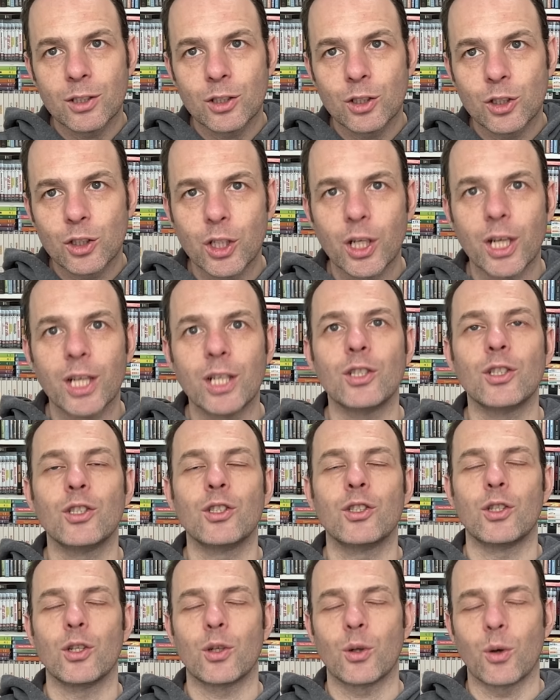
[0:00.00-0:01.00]

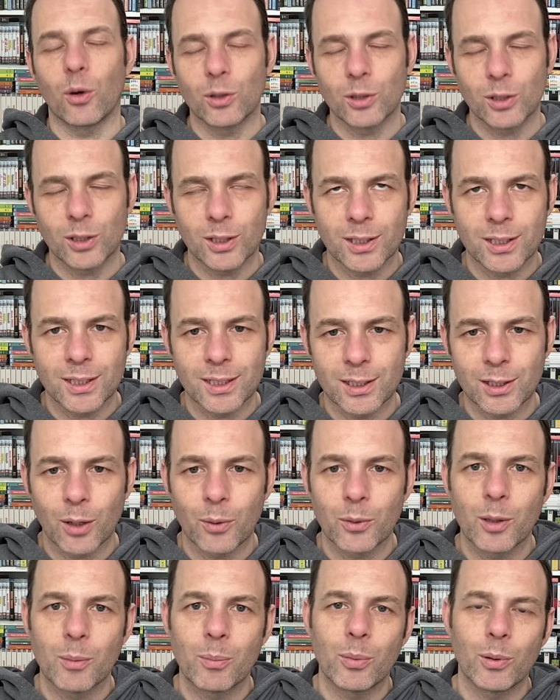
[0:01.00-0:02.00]
change the consciences,
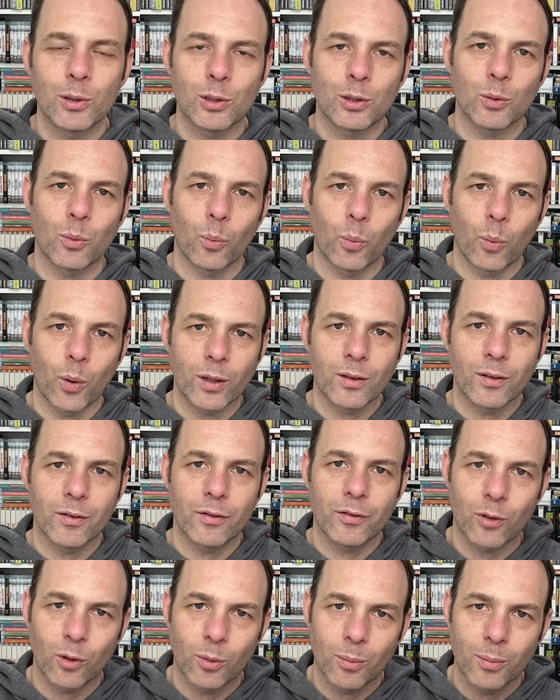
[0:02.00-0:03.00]
how they push one
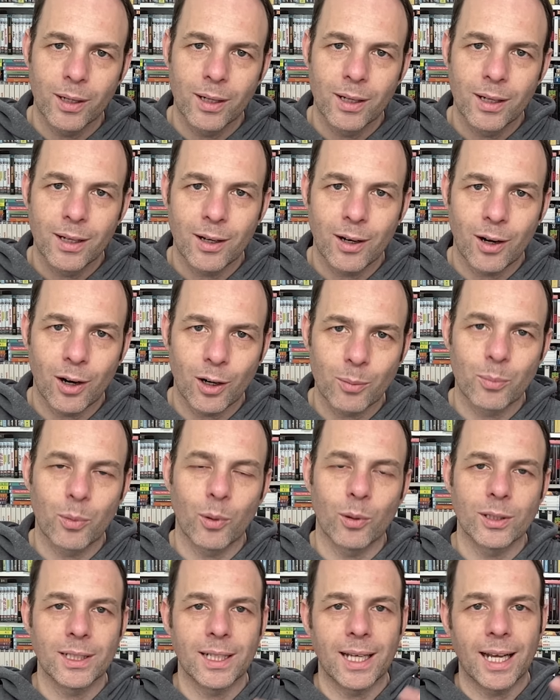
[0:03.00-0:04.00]
from her
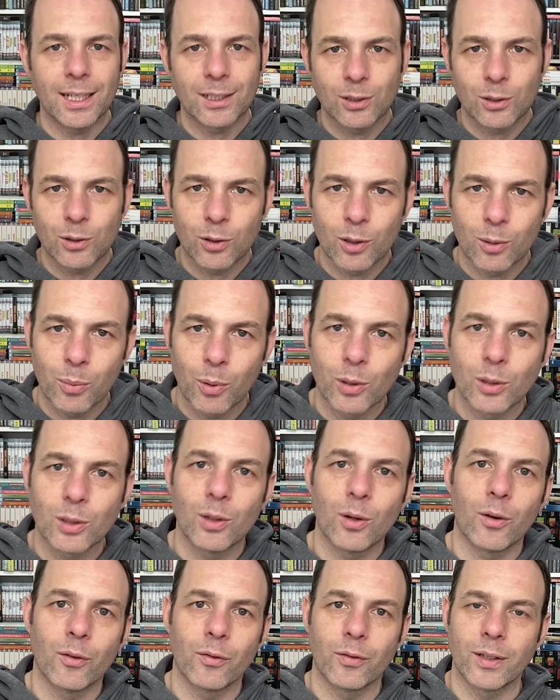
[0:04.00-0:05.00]
body into the body
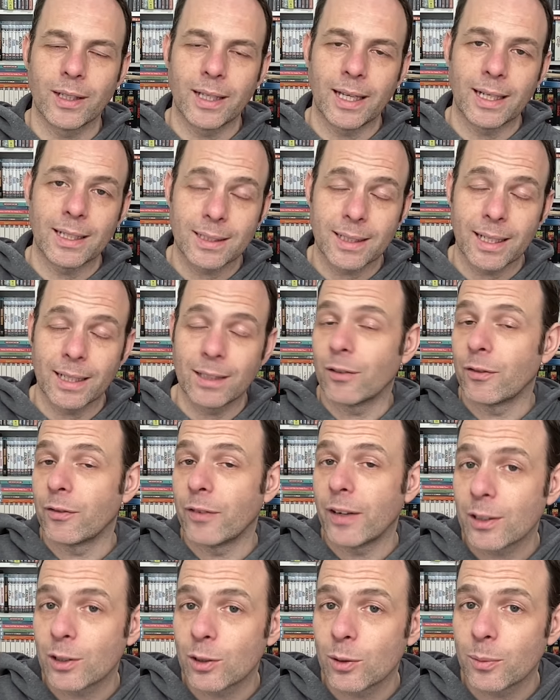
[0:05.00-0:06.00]
of the next kind of
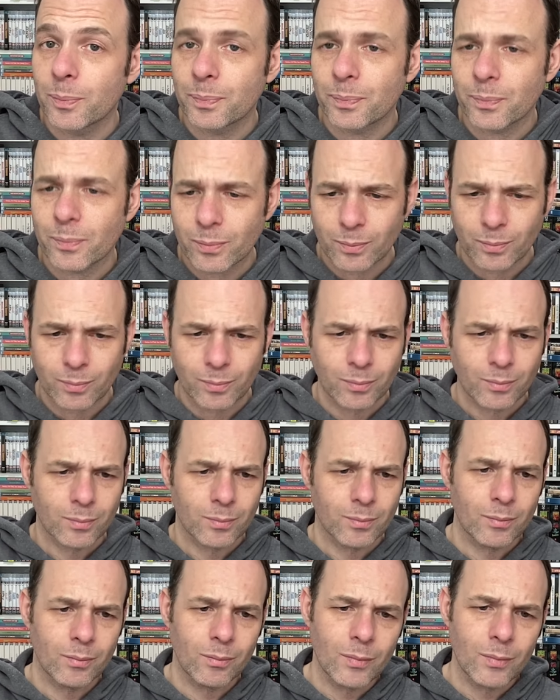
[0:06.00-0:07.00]
victim,
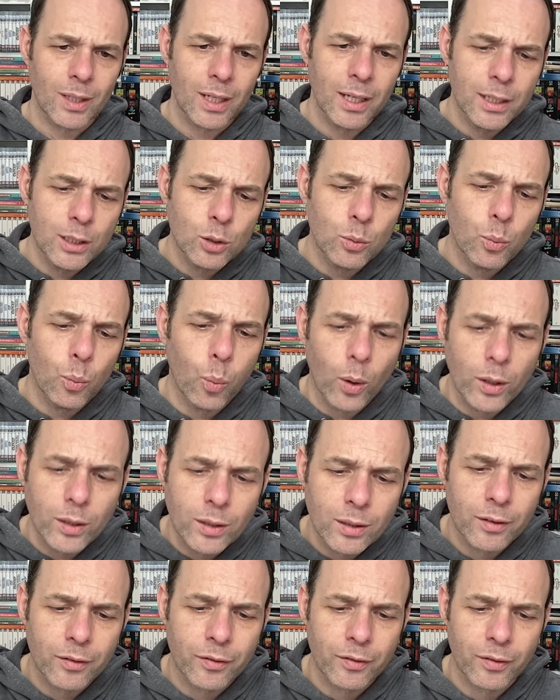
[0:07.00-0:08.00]
is
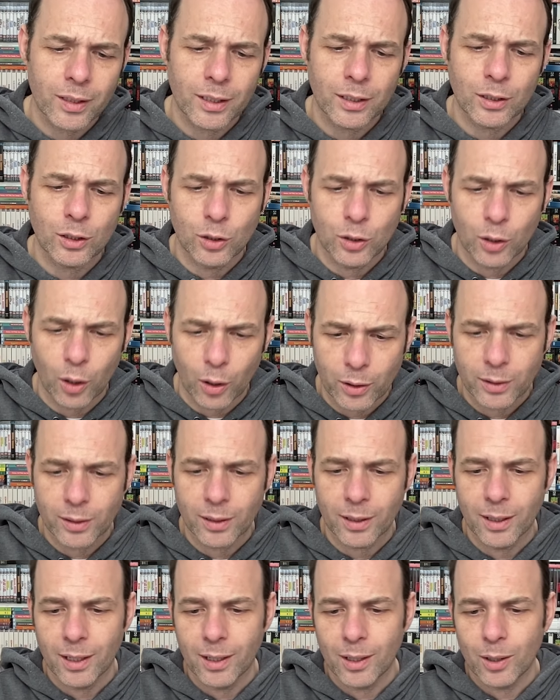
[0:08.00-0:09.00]
wonderfully done
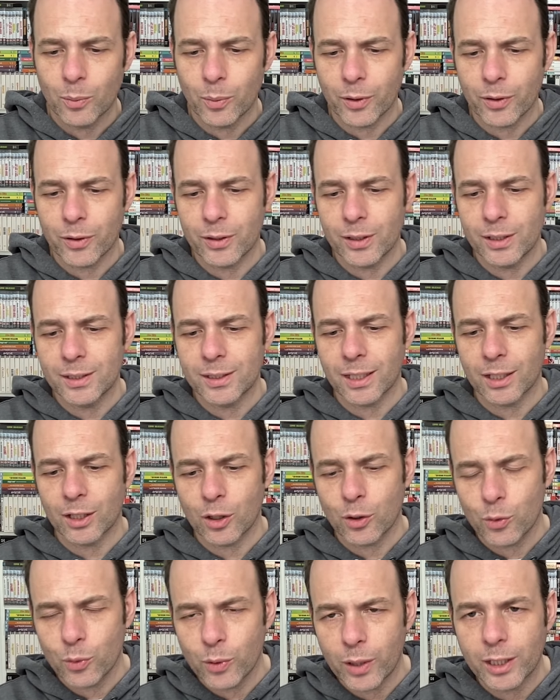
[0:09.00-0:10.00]
with these
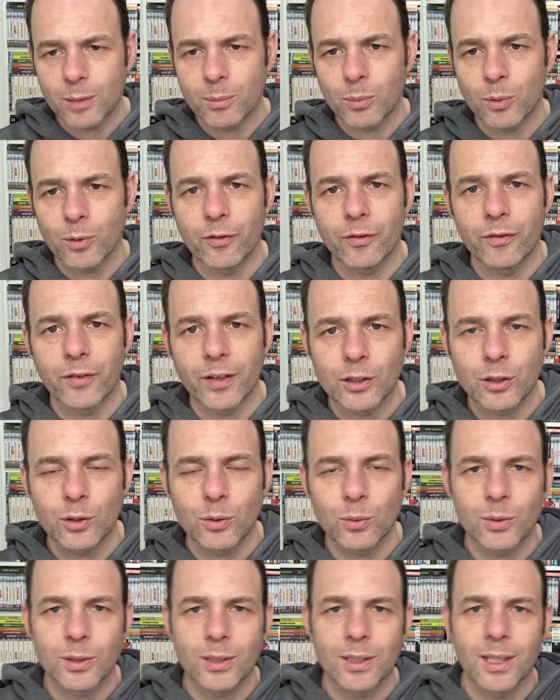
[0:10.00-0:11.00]
incredible
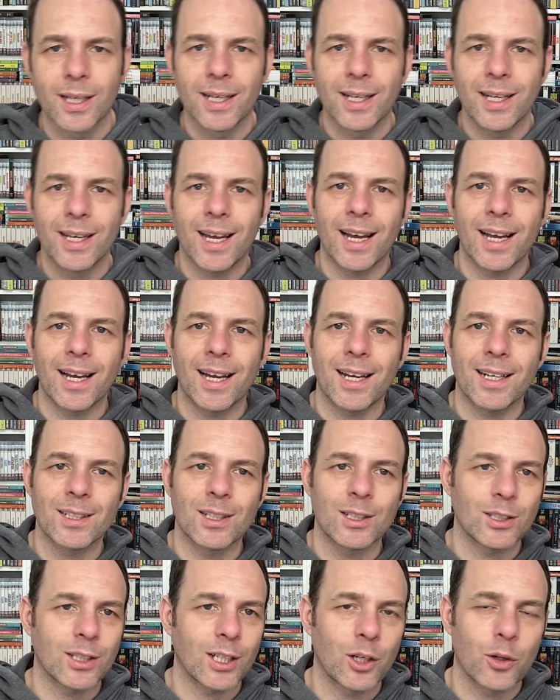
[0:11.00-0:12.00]
visuals. And
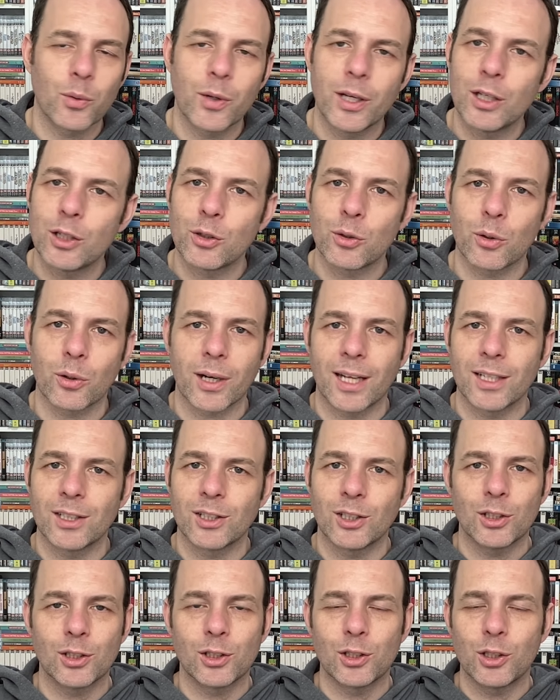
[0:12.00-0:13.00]
it's a great shorthand
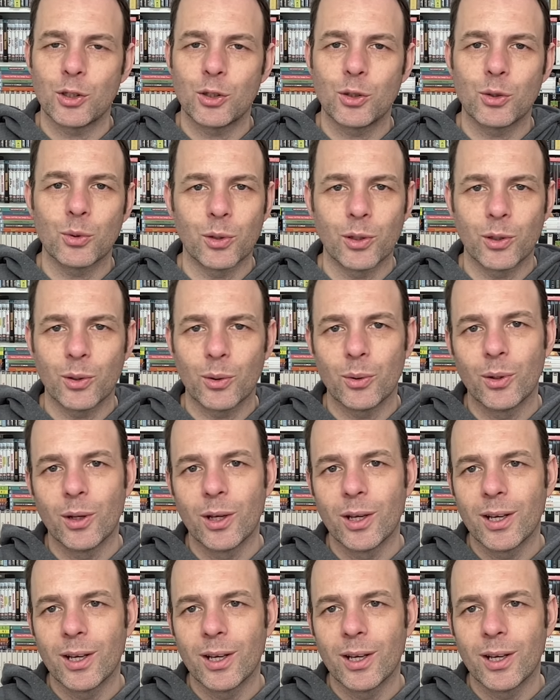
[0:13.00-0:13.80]
just to show you